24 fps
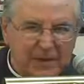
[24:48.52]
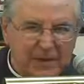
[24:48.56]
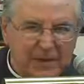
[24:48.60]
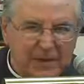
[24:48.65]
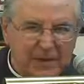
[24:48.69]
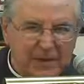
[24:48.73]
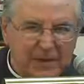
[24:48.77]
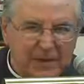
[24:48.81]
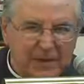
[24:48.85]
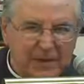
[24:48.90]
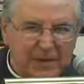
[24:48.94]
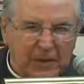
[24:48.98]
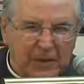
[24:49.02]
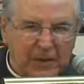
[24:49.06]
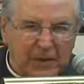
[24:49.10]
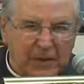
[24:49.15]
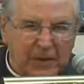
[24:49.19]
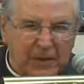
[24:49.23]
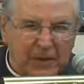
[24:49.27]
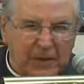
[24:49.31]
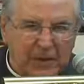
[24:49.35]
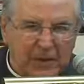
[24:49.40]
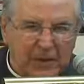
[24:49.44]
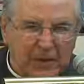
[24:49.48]
It's not what
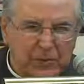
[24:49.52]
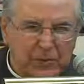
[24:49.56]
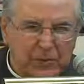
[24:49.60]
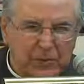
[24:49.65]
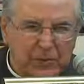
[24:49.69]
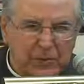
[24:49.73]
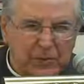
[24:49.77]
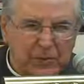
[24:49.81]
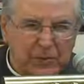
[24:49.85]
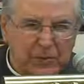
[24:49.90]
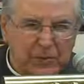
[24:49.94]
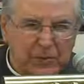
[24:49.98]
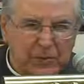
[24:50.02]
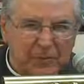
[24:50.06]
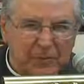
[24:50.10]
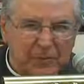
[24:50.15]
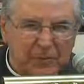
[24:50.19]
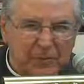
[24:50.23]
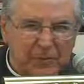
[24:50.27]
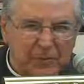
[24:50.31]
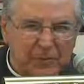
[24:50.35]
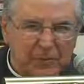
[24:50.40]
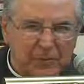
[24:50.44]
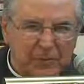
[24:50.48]
we do that is
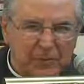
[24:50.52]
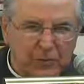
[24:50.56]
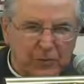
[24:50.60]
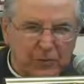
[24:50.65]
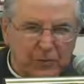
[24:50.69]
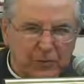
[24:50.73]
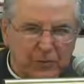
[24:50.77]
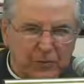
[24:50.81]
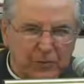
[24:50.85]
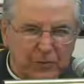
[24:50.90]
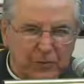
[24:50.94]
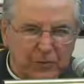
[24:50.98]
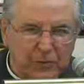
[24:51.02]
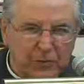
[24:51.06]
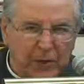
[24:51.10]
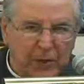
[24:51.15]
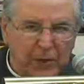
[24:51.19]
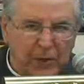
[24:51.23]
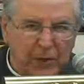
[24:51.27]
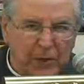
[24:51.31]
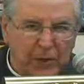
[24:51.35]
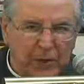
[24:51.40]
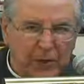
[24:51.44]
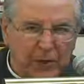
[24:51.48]
important, it's who we
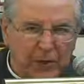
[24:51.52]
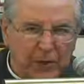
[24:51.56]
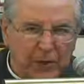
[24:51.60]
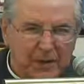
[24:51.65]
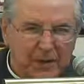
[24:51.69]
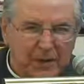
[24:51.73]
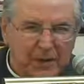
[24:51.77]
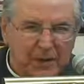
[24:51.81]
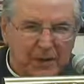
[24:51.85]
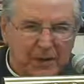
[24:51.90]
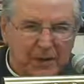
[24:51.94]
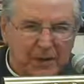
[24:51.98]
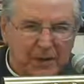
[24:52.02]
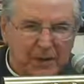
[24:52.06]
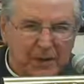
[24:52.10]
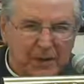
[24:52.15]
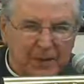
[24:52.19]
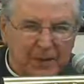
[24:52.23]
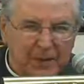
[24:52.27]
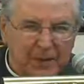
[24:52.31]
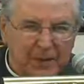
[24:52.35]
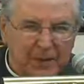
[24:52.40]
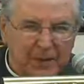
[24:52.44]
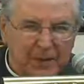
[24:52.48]
are.
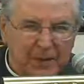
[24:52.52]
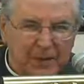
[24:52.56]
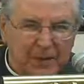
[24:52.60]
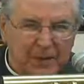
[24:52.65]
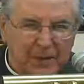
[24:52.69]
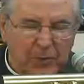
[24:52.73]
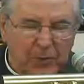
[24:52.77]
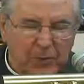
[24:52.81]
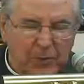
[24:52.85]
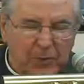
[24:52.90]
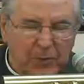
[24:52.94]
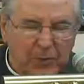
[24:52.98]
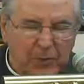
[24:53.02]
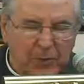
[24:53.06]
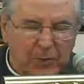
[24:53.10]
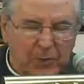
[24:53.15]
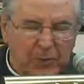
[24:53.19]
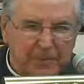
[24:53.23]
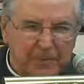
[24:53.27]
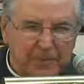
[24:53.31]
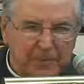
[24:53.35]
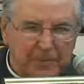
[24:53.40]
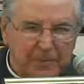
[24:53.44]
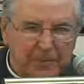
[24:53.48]
who I
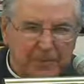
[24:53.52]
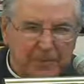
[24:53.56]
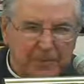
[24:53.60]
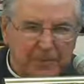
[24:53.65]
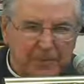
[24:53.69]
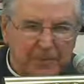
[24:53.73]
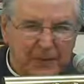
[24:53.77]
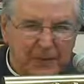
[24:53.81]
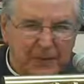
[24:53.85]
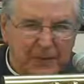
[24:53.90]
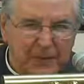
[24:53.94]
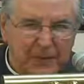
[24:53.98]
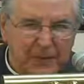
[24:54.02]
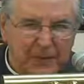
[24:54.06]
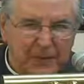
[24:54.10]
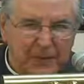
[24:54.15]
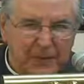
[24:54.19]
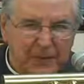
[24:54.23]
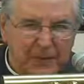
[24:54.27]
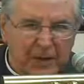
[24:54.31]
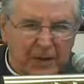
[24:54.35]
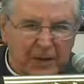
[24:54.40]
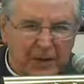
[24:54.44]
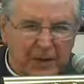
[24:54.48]
am
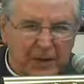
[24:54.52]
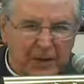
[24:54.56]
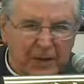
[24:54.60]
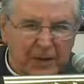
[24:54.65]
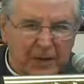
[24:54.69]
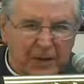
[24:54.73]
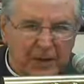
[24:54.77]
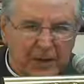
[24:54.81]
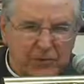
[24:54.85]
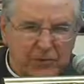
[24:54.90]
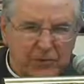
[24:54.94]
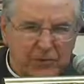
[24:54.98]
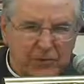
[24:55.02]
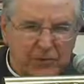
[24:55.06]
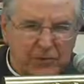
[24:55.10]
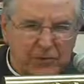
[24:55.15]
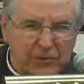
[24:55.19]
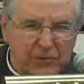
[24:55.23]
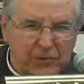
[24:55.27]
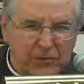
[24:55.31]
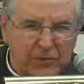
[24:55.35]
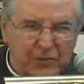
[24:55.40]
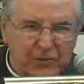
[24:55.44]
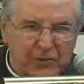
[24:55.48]
each day,
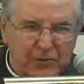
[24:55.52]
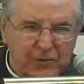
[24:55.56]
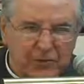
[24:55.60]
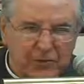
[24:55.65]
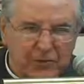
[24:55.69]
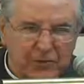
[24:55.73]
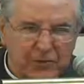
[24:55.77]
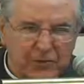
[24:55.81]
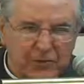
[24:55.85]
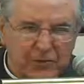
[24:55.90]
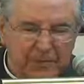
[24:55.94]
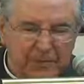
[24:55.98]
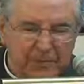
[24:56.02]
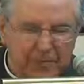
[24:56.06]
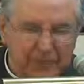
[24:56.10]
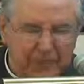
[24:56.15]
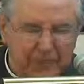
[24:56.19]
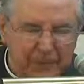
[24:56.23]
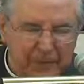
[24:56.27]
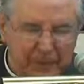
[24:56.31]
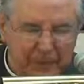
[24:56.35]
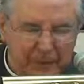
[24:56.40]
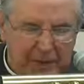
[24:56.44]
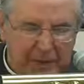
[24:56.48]
each night.
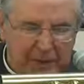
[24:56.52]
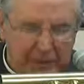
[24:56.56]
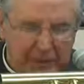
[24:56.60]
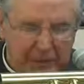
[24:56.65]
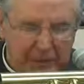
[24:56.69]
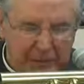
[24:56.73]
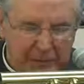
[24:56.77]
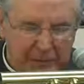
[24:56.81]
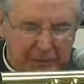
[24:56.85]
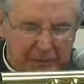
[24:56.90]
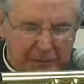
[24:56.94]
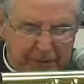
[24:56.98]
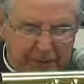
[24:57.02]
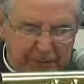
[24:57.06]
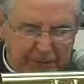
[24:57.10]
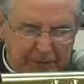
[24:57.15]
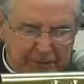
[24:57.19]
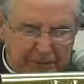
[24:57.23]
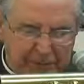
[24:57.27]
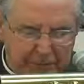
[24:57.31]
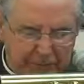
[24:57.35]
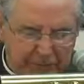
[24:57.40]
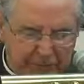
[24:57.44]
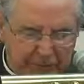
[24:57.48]
I think
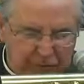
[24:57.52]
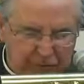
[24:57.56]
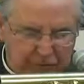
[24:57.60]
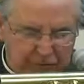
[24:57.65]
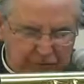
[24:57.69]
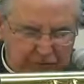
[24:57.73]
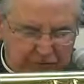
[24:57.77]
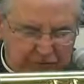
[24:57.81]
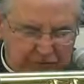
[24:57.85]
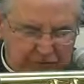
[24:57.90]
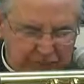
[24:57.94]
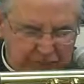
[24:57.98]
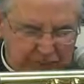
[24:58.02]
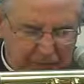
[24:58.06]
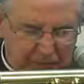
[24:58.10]
that's the challenge of